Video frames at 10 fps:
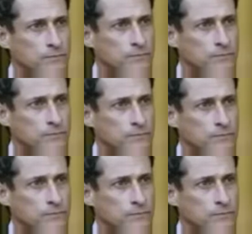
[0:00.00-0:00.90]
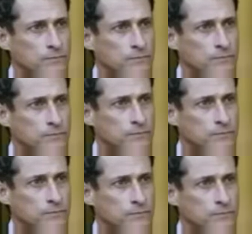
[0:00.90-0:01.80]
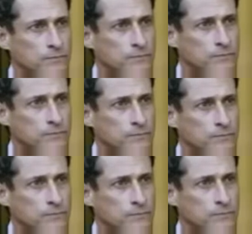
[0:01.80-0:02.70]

This person isn't speaking.